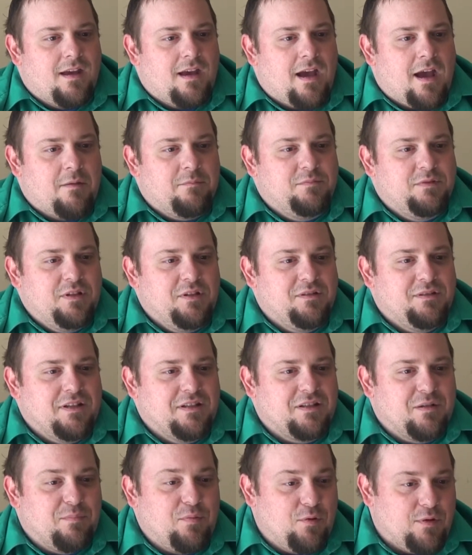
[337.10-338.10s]
I'm a little
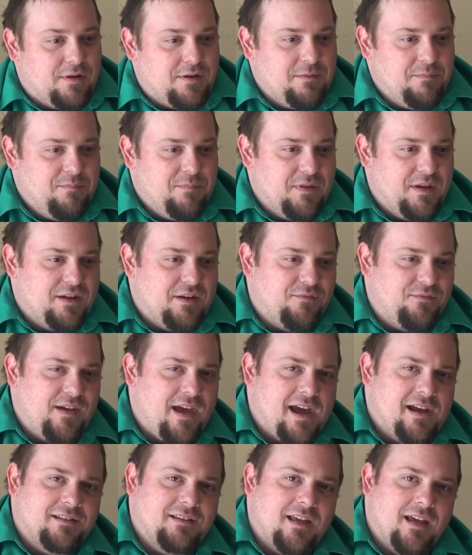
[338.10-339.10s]
disappointed in the
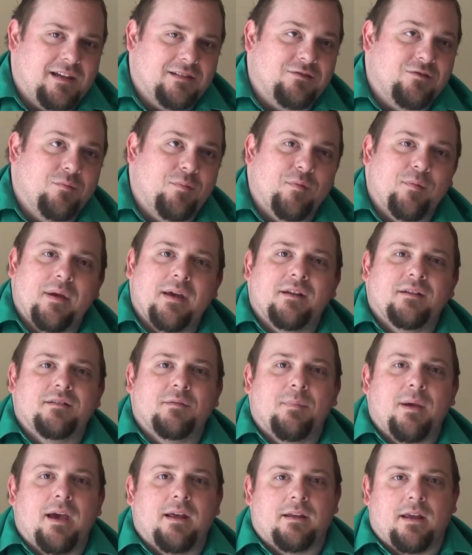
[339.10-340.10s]
fact that Superman is
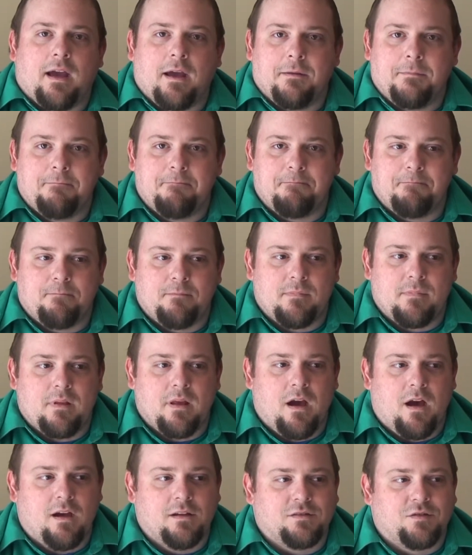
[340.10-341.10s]
a bad
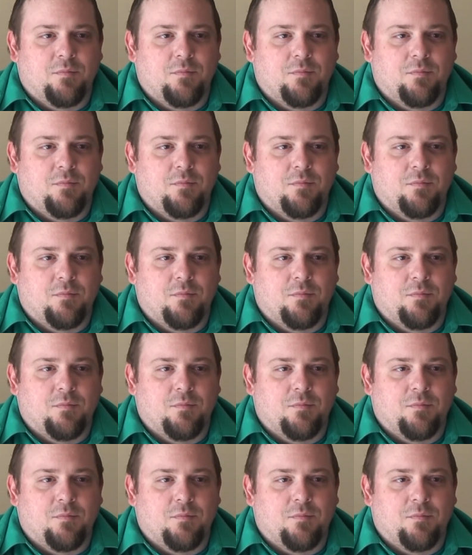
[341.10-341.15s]
guy.